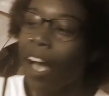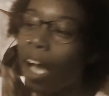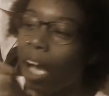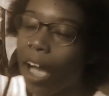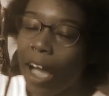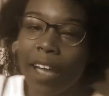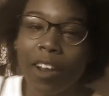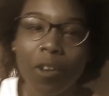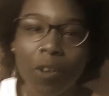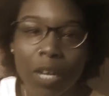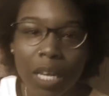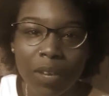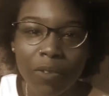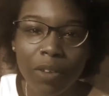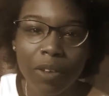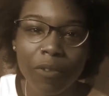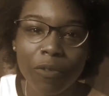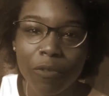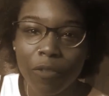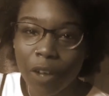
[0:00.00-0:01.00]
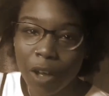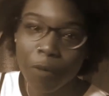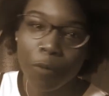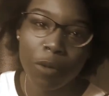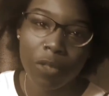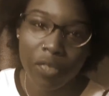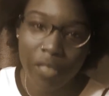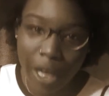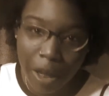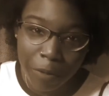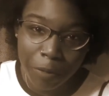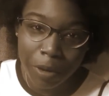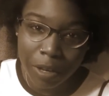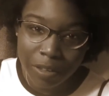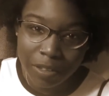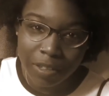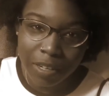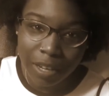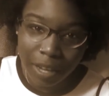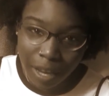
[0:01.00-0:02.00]
I don't even fuck with that
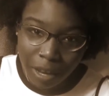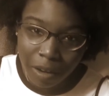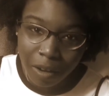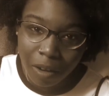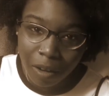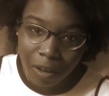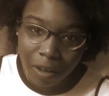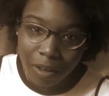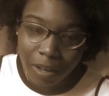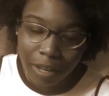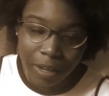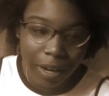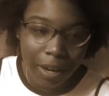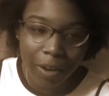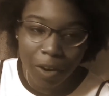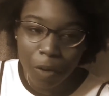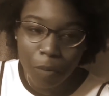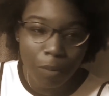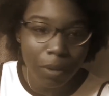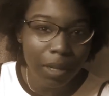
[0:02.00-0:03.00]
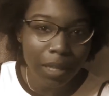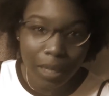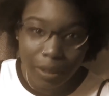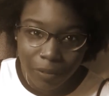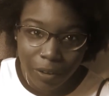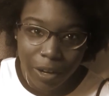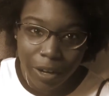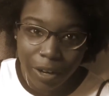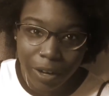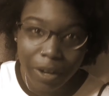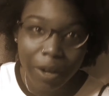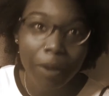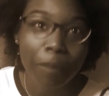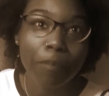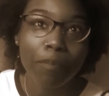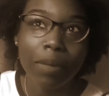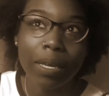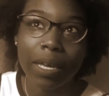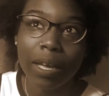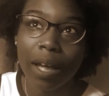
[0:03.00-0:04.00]
reasoning at all, and I don't believe her
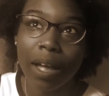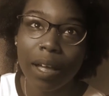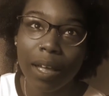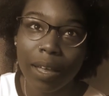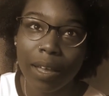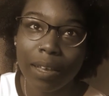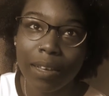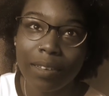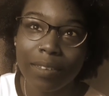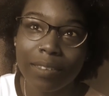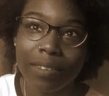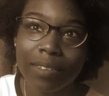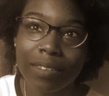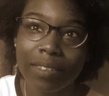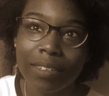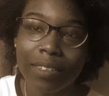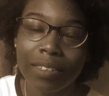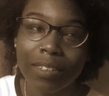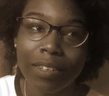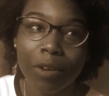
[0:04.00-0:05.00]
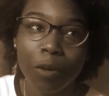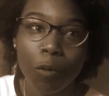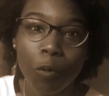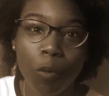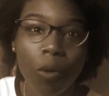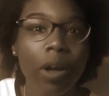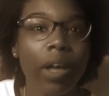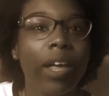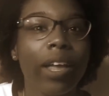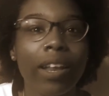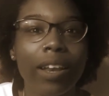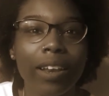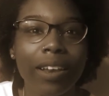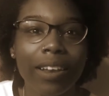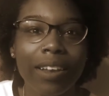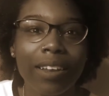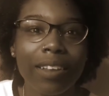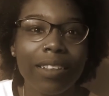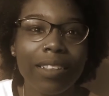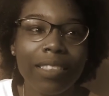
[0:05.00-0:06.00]
because... One,
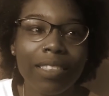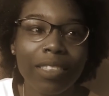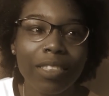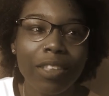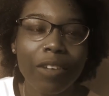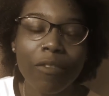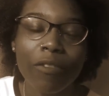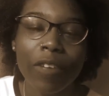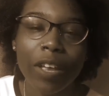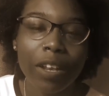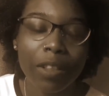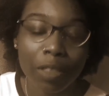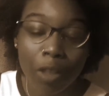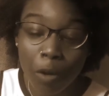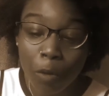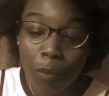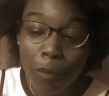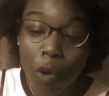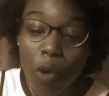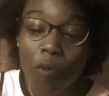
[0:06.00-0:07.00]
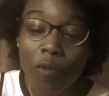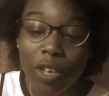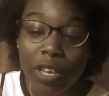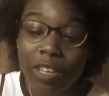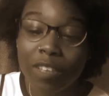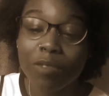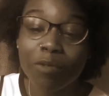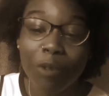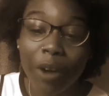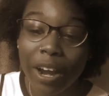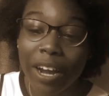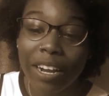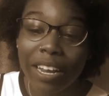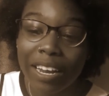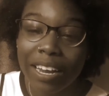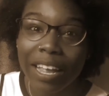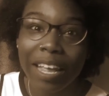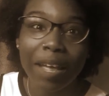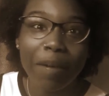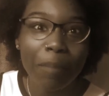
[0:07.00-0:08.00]
the movie is
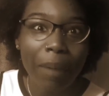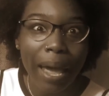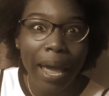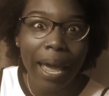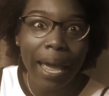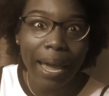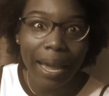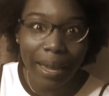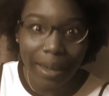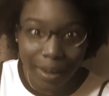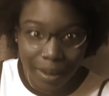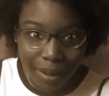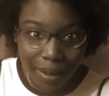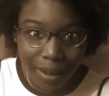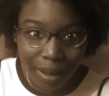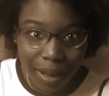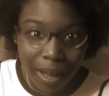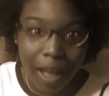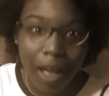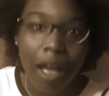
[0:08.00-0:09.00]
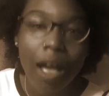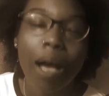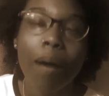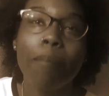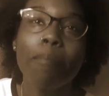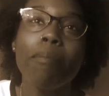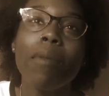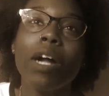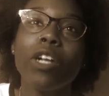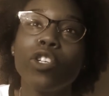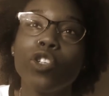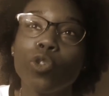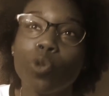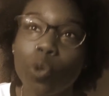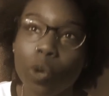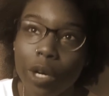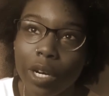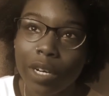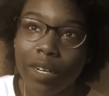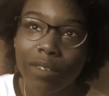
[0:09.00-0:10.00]
rated MA,
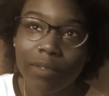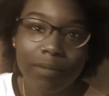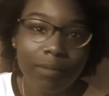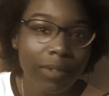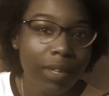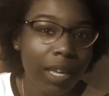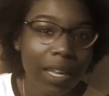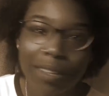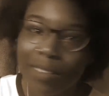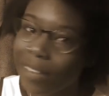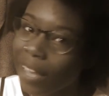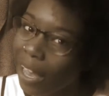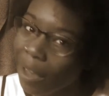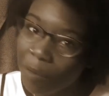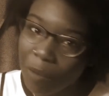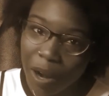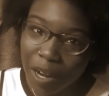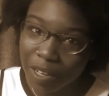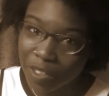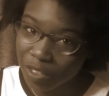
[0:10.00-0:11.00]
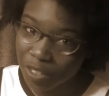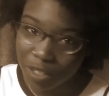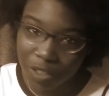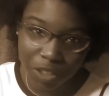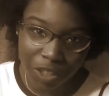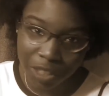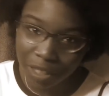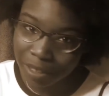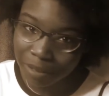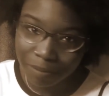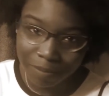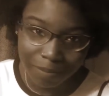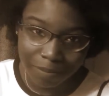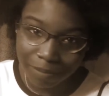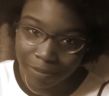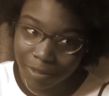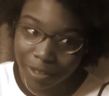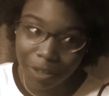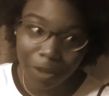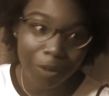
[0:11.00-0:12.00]
mature. Kids can't watch this shit.
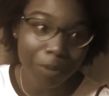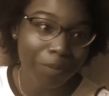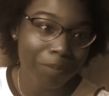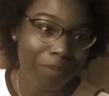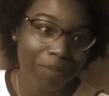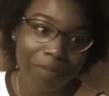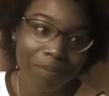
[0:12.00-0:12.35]
So,